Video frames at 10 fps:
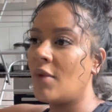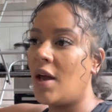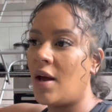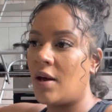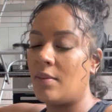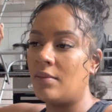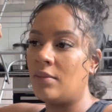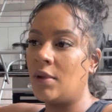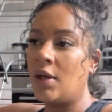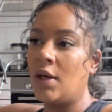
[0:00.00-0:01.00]

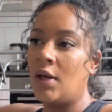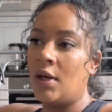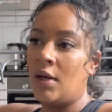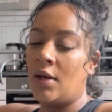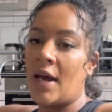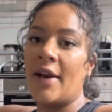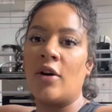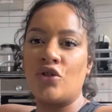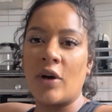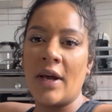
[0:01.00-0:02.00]
And I'll
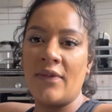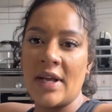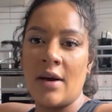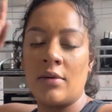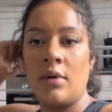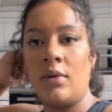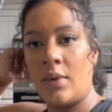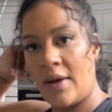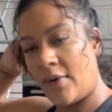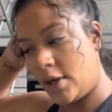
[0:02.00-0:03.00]
drive down,
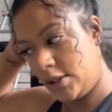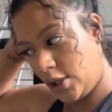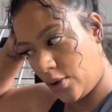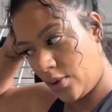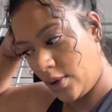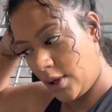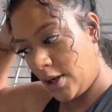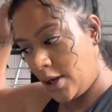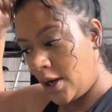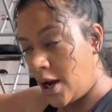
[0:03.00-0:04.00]
whatever. So
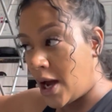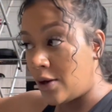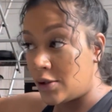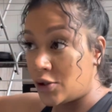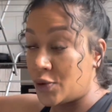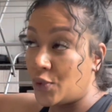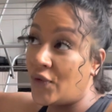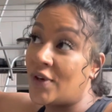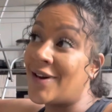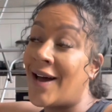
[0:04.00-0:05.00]
I got to the hospital
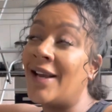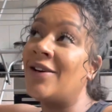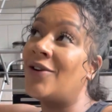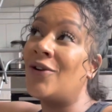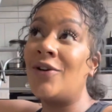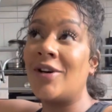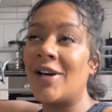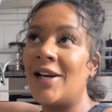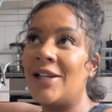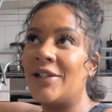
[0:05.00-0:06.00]
for 9 o'clock.
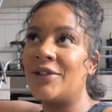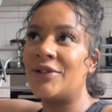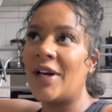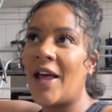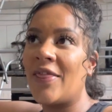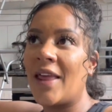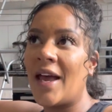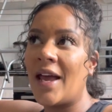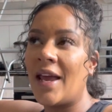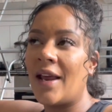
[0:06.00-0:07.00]
And
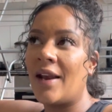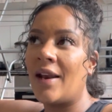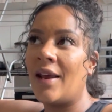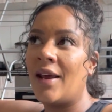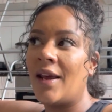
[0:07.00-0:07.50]
then